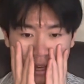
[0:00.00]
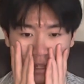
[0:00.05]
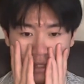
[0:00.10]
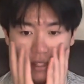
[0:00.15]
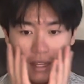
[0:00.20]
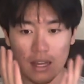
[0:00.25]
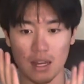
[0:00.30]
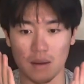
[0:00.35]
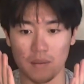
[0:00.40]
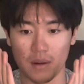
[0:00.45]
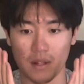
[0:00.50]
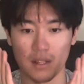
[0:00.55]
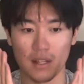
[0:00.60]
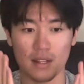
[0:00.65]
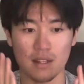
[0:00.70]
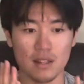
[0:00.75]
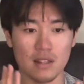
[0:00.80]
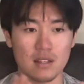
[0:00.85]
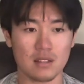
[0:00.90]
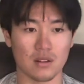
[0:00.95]
damn, a
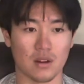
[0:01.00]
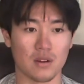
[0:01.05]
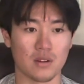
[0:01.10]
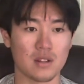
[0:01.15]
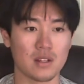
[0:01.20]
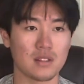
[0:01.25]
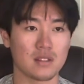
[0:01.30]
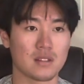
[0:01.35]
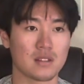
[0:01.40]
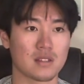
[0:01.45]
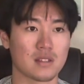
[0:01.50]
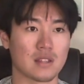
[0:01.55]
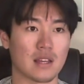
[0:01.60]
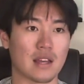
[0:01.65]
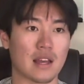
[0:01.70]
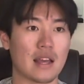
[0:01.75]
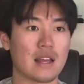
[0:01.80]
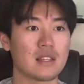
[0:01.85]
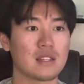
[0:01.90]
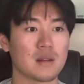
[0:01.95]
lot of these artists, like
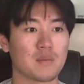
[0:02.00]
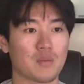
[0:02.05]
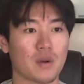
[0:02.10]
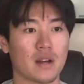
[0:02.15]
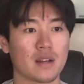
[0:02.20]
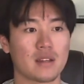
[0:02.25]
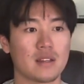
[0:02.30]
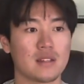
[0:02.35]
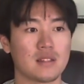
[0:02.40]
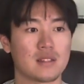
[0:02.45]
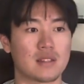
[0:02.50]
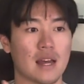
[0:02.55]
A$AP Rocky's